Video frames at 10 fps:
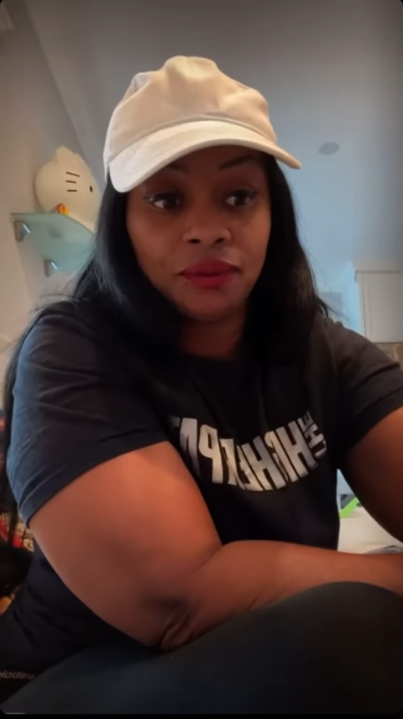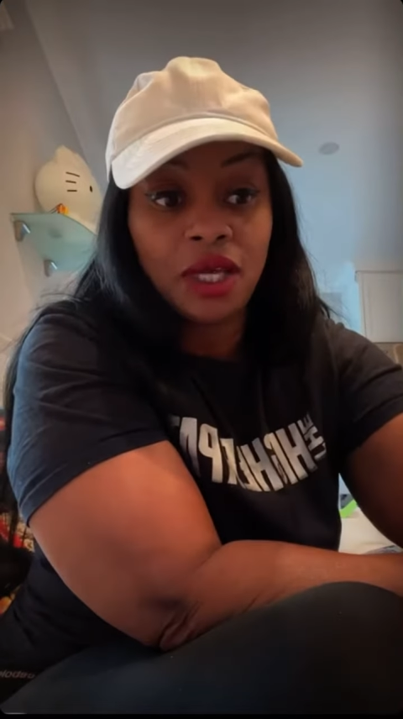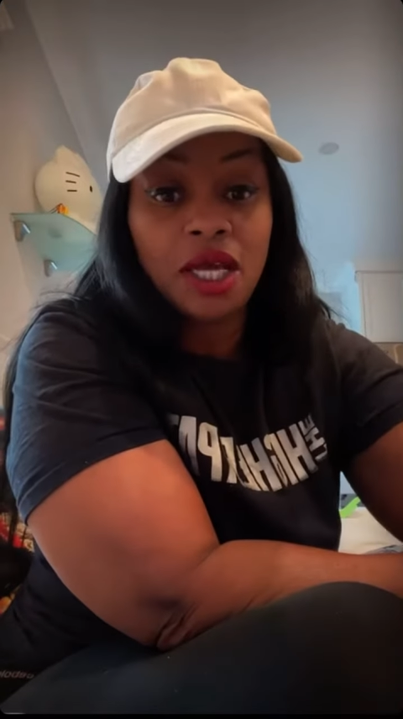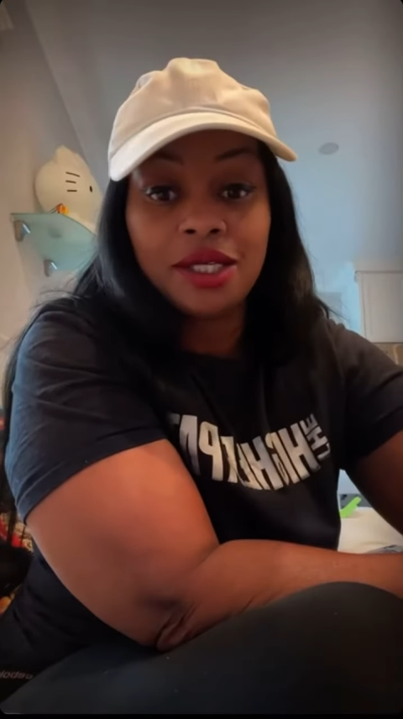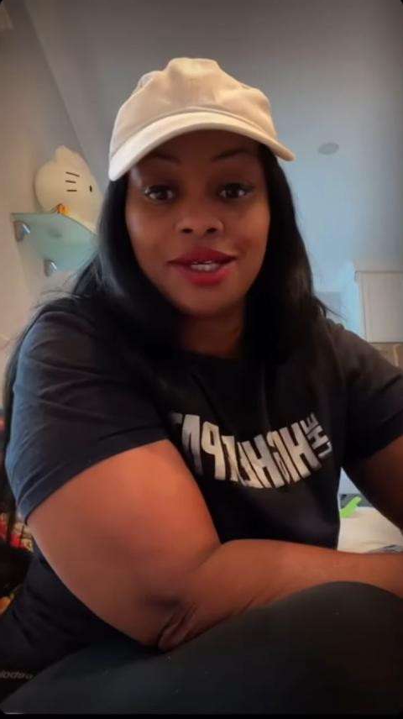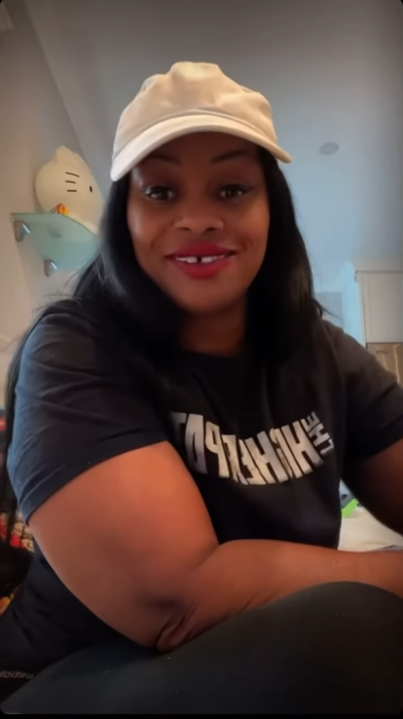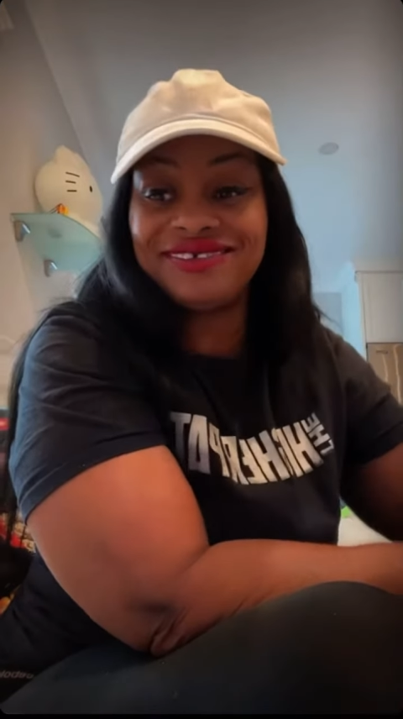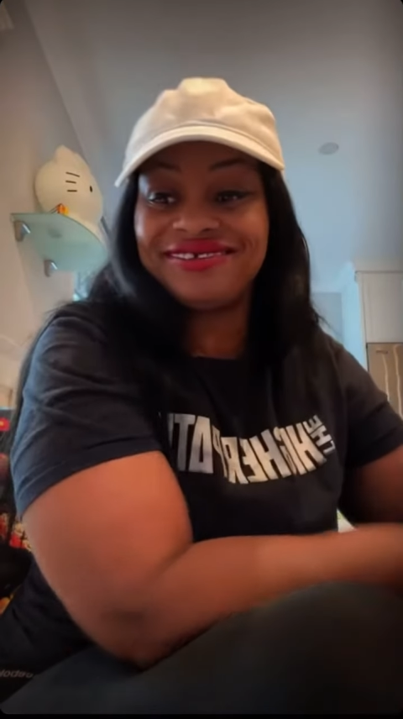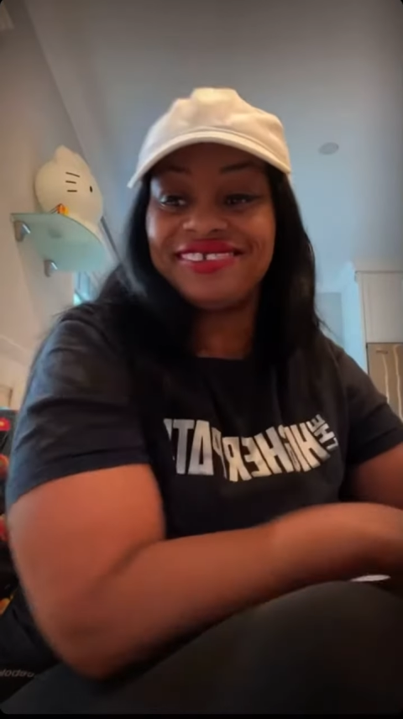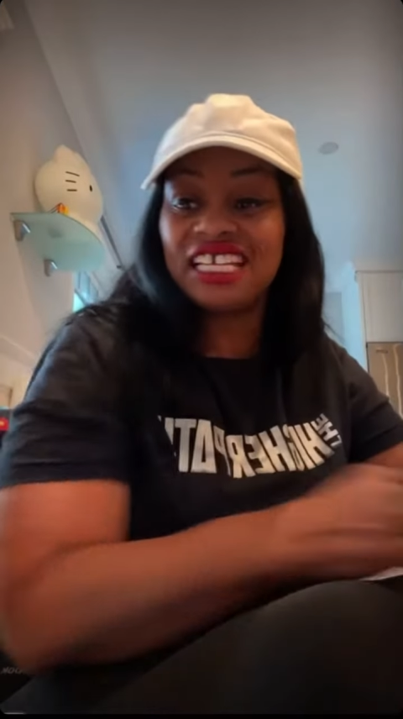So,
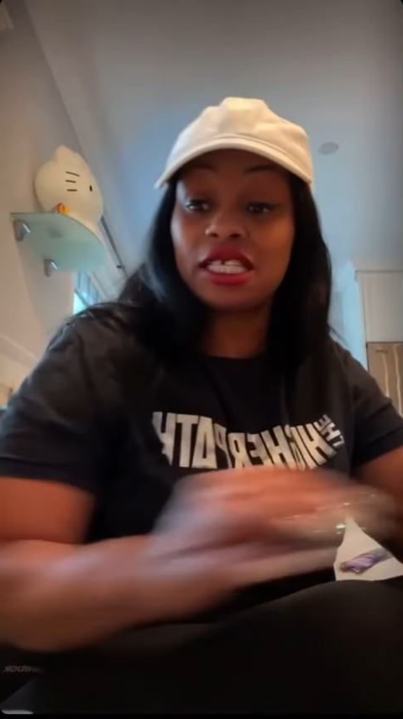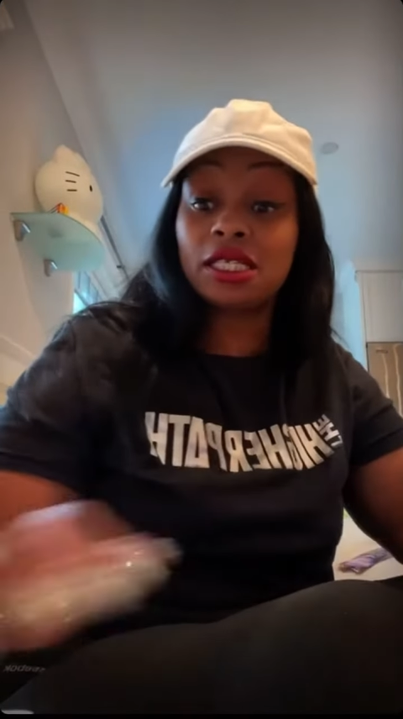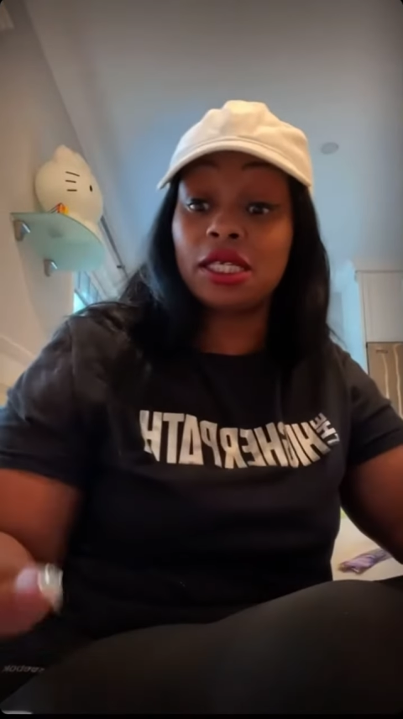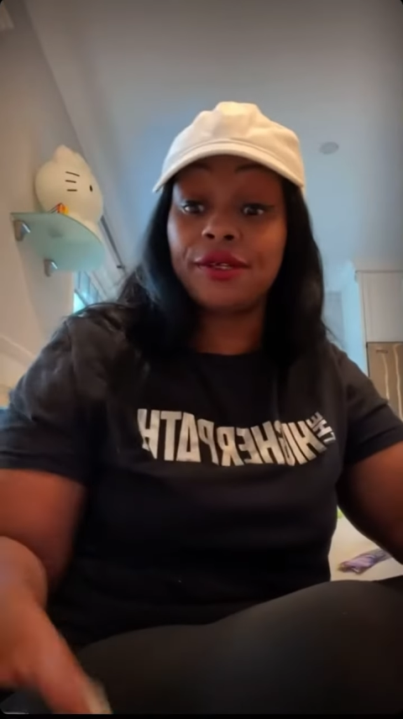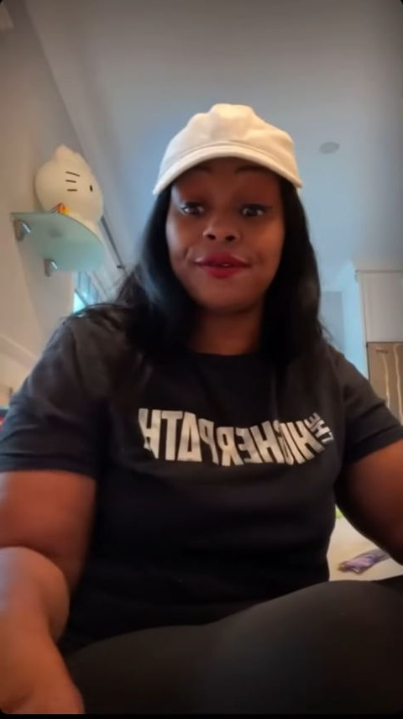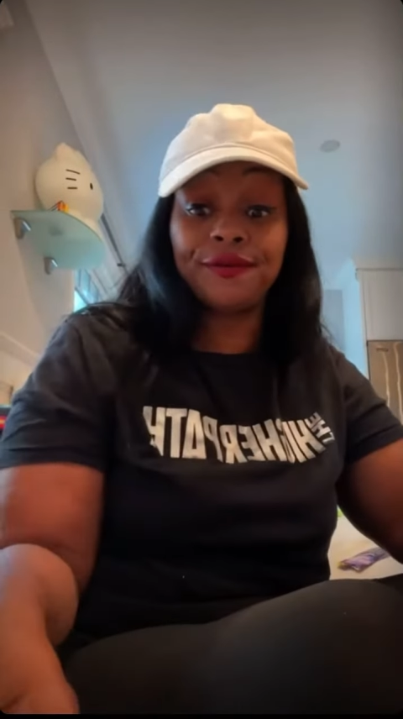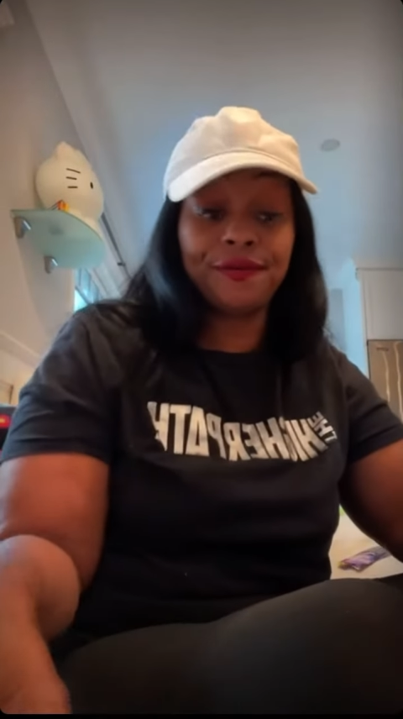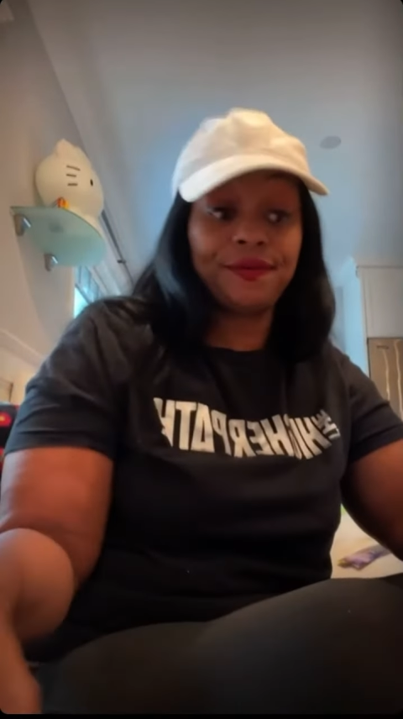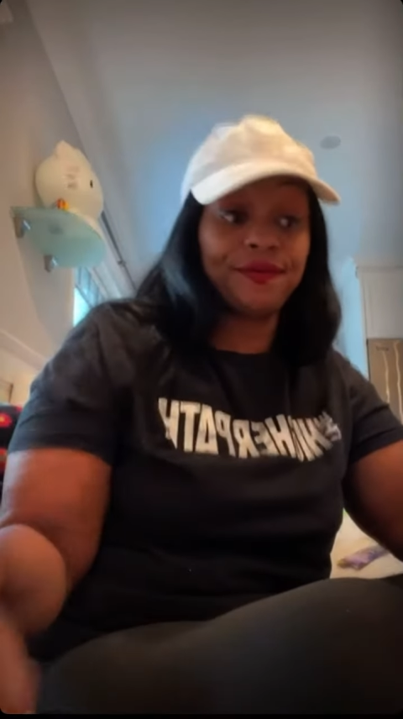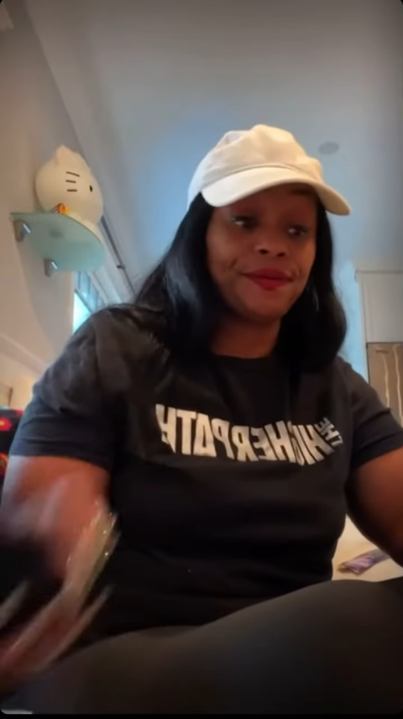let's continue.
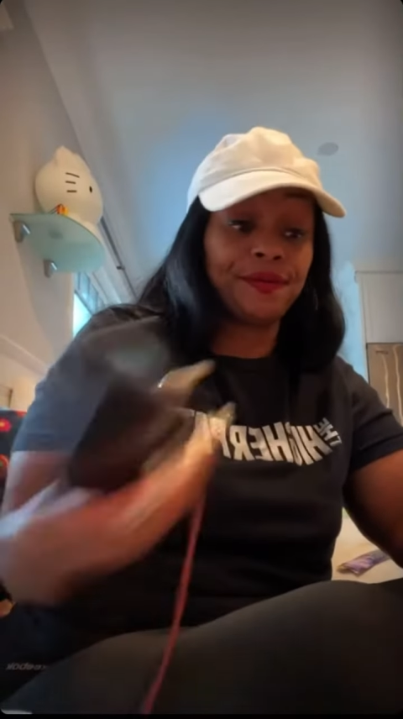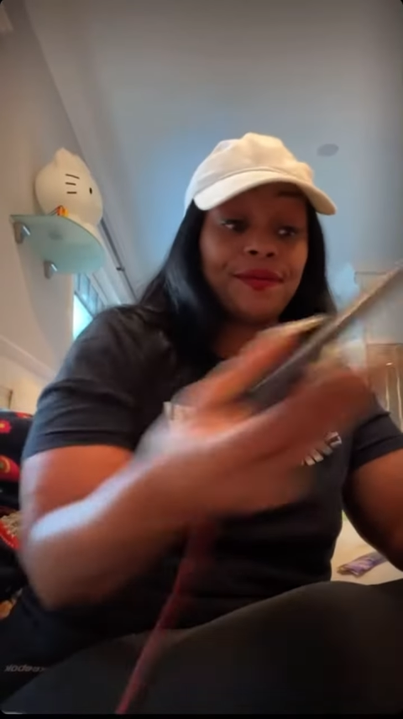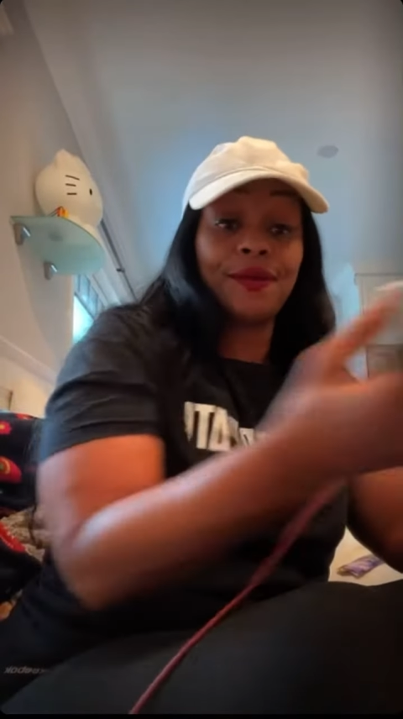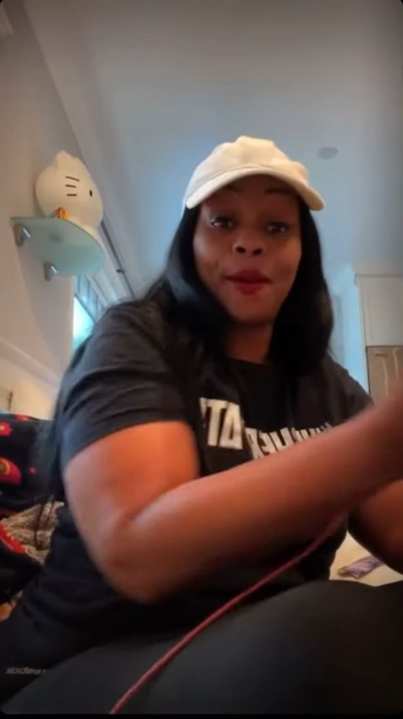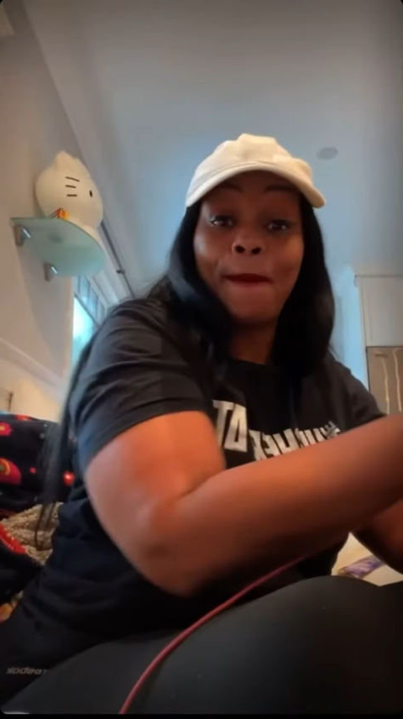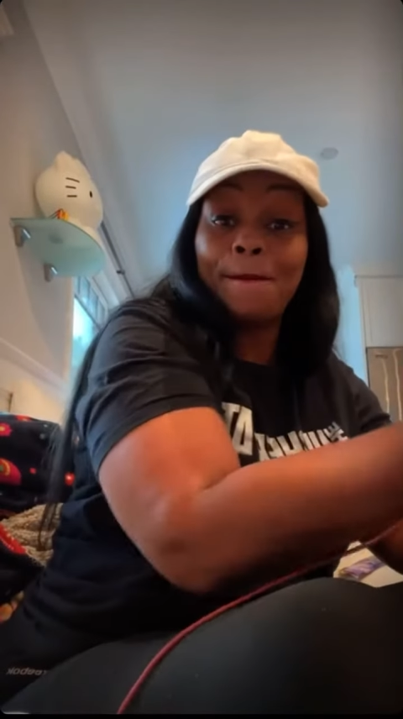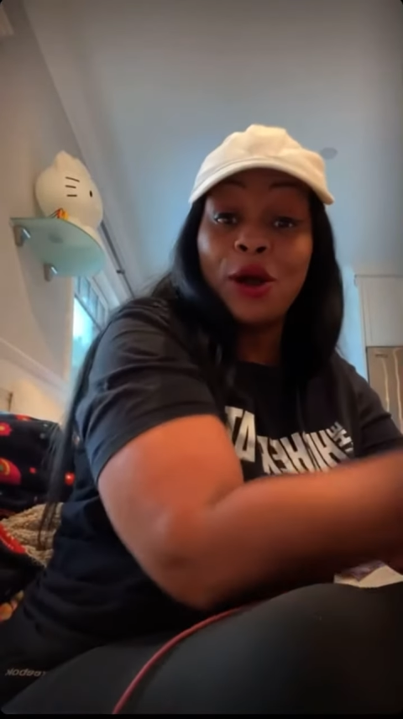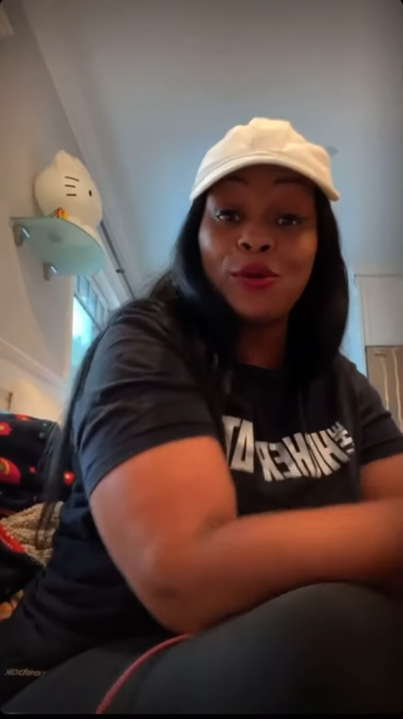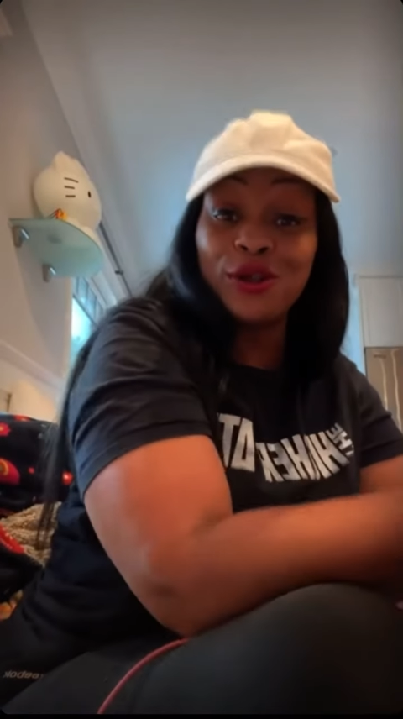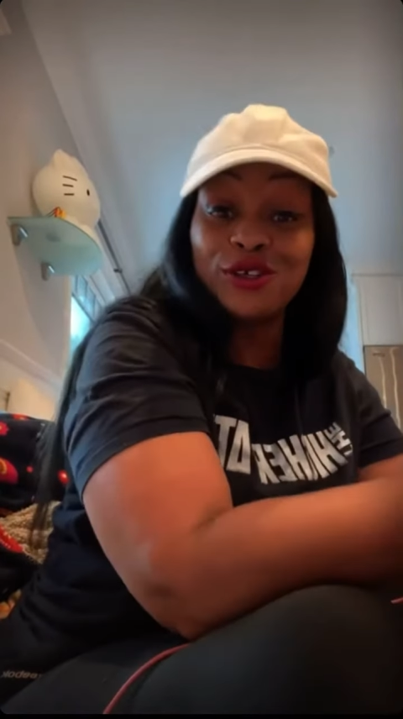
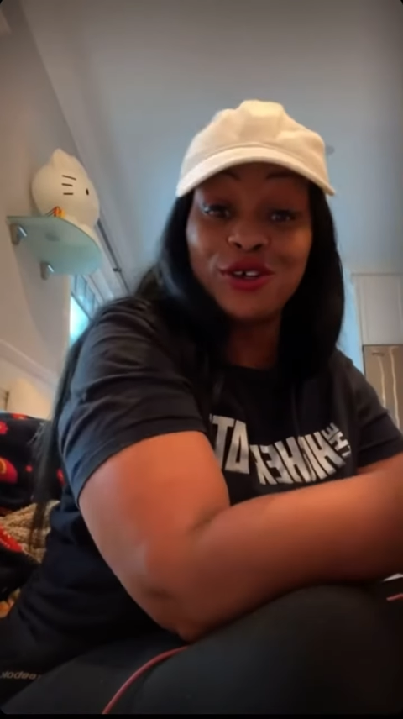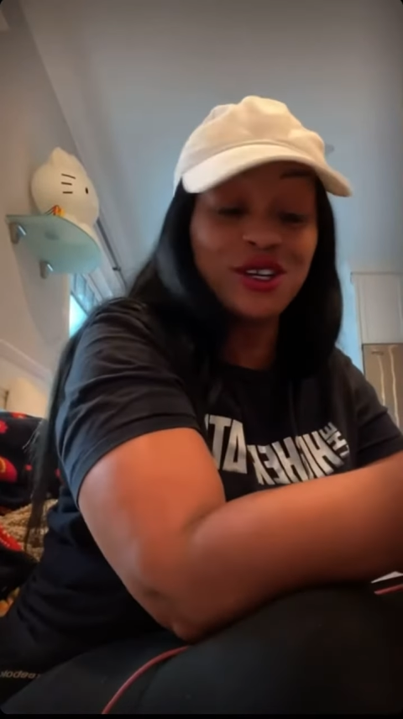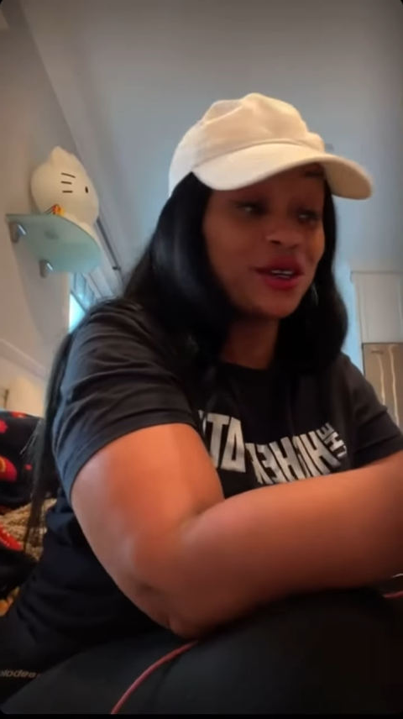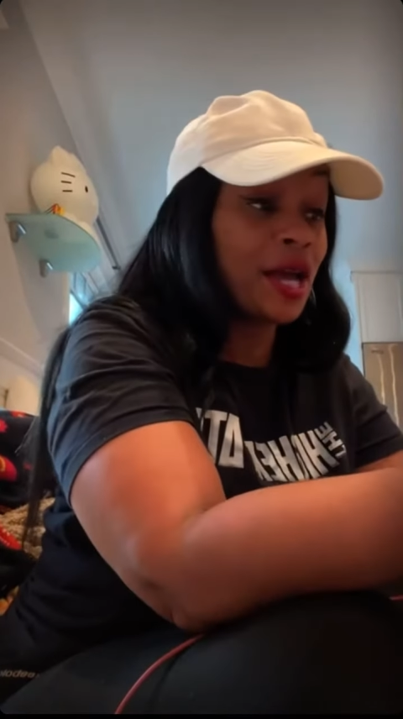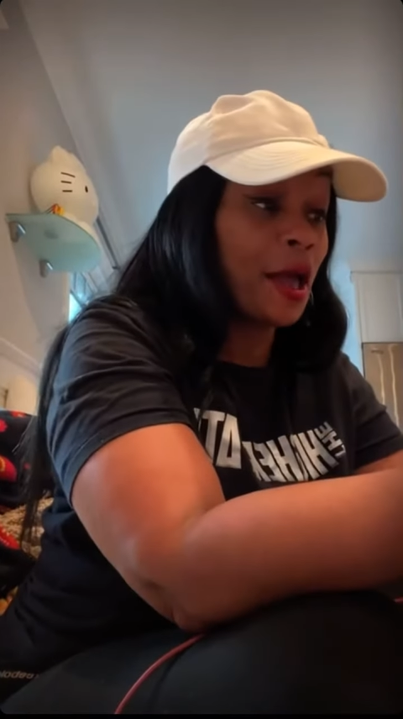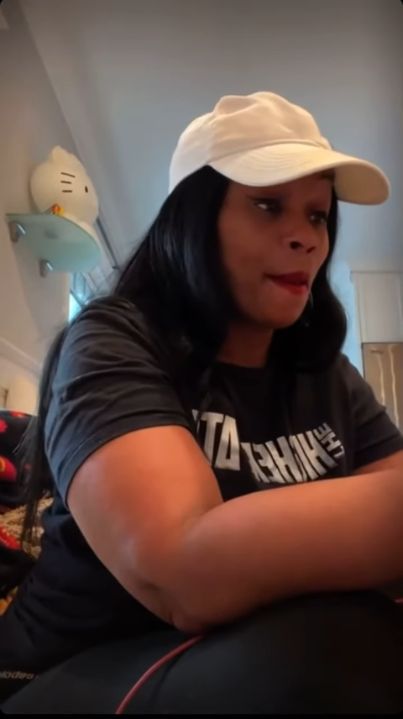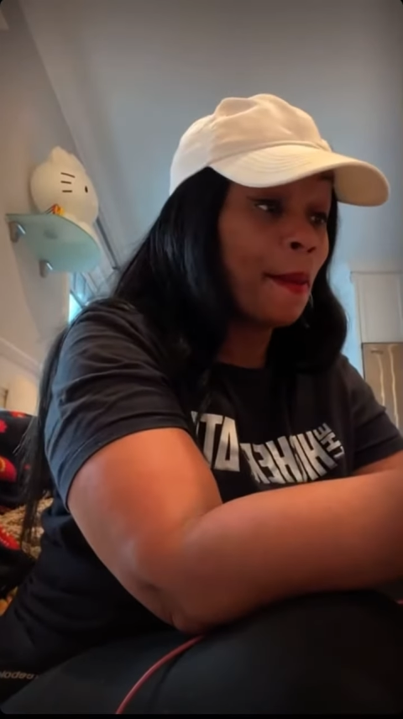Hope you enjoy your day.